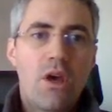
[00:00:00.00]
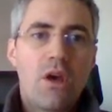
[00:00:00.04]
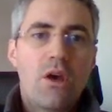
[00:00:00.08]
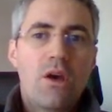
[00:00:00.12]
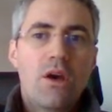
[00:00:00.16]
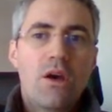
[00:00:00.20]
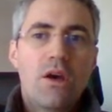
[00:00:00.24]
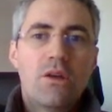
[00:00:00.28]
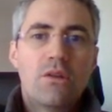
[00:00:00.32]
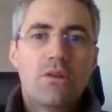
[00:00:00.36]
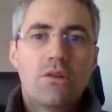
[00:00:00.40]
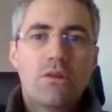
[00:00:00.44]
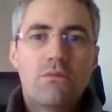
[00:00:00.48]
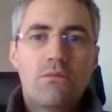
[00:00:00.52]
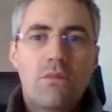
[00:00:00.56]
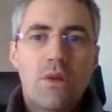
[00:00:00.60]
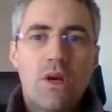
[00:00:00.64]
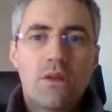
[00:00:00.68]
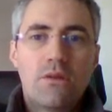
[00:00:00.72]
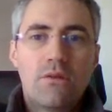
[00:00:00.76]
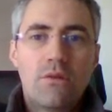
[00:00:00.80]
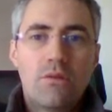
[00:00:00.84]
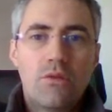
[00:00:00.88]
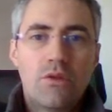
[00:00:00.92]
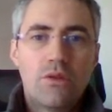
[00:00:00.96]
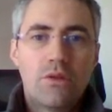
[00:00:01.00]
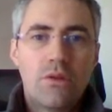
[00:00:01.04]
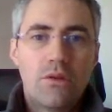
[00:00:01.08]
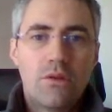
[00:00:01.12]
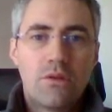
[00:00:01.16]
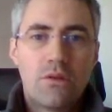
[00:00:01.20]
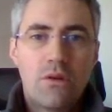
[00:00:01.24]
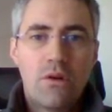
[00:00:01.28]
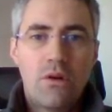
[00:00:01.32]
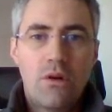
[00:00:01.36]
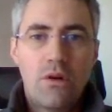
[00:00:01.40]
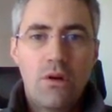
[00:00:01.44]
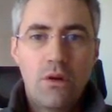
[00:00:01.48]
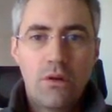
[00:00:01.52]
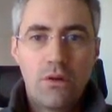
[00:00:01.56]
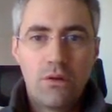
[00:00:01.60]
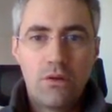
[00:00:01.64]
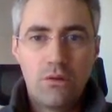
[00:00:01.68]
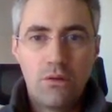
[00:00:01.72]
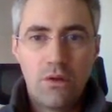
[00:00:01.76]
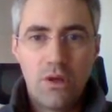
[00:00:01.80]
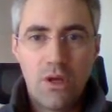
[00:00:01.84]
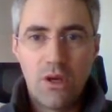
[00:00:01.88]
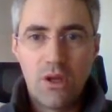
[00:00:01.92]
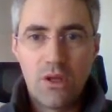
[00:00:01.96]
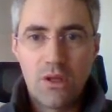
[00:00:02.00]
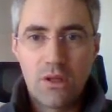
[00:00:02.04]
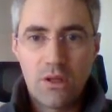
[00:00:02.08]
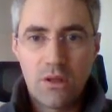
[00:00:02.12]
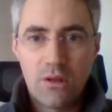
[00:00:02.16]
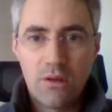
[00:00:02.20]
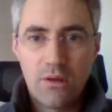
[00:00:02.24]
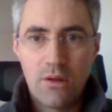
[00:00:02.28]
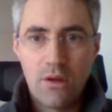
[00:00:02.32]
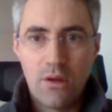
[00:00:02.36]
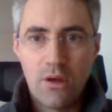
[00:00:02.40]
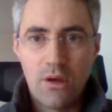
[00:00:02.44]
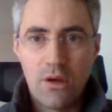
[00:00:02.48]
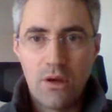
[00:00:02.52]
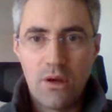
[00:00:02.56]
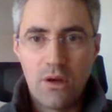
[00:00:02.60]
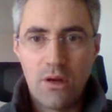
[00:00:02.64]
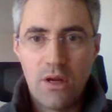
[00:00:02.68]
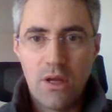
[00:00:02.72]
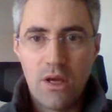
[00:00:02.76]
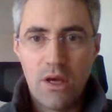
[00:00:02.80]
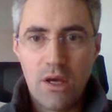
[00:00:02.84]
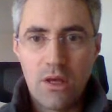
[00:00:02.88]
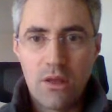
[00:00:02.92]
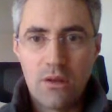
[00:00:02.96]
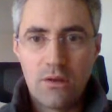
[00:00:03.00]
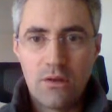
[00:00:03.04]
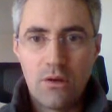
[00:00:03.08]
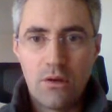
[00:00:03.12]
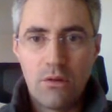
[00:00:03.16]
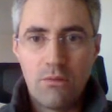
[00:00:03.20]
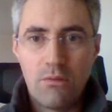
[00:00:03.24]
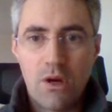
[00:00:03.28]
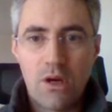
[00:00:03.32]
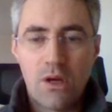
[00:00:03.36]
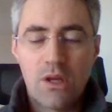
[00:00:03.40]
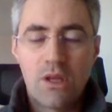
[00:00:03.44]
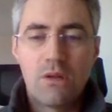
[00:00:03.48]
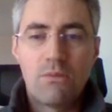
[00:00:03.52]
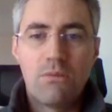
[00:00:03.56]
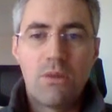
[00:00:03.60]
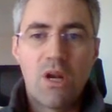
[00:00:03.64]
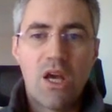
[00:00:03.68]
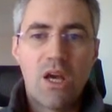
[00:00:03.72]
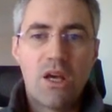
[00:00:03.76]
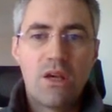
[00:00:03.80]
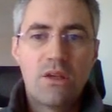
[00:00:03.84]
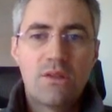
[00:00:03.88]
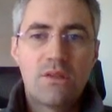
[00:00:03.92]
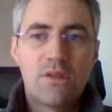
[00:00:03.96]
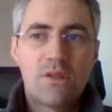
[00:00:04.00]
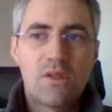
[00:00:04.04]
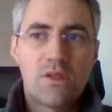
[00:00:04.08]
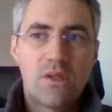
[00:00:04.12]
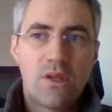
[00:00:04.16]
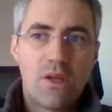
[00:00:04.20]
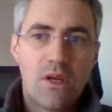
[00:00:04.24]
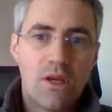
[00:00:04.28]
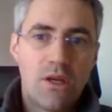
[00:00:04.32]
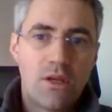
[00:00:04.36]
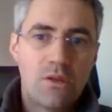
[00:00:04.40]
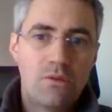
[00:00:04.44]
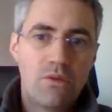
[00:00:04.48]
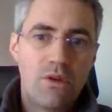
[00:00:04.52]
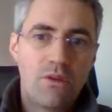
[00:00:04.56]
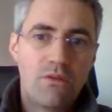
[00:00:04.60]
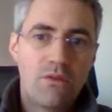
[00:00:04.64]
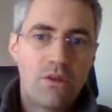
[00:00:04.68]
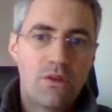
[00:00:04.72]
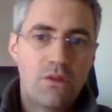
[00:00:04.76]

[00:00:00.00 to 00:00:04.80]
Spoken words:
and on matomo.org you get like the marketplace, and within